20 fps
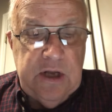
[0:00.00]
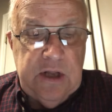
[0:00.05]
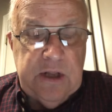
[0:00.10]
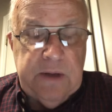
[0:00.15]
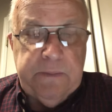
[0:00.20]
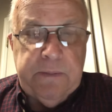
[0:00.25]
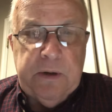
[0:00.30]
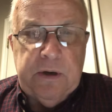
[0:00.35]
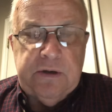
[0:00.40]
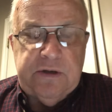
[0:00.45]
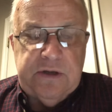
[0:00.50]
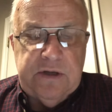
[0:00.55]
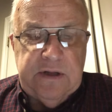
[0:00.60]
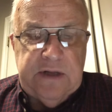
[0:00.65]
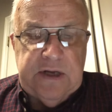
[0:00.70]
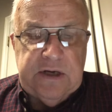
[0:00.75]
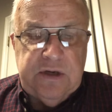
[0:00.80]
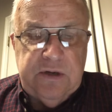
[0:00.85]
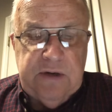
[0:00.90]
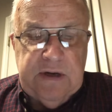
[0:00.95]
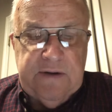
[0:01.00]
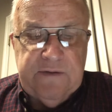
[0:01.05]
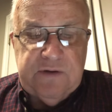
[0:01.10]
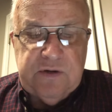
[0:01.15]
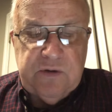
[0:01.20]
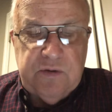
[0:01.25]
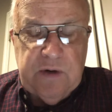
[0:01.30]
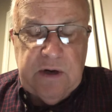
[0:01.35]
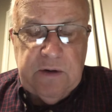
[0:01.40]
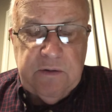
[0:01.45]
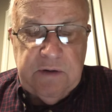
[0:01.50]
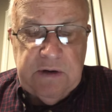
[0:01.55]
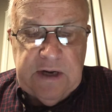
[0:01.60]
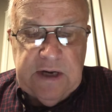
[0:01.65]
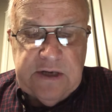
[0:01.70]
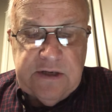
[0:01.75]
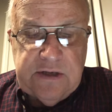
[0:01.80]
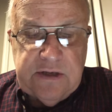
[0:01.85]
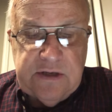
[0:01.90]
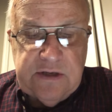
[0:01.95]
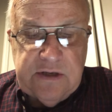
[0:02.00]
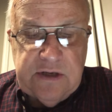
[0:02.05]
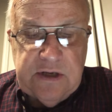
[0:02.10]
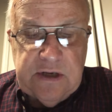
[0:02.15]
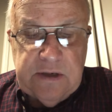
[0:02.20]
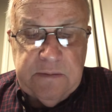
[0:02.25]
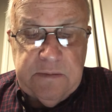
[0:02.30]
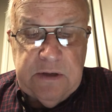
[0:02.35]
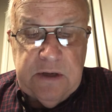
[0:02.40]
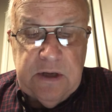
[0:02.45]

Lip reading: The person that you have a strained relationship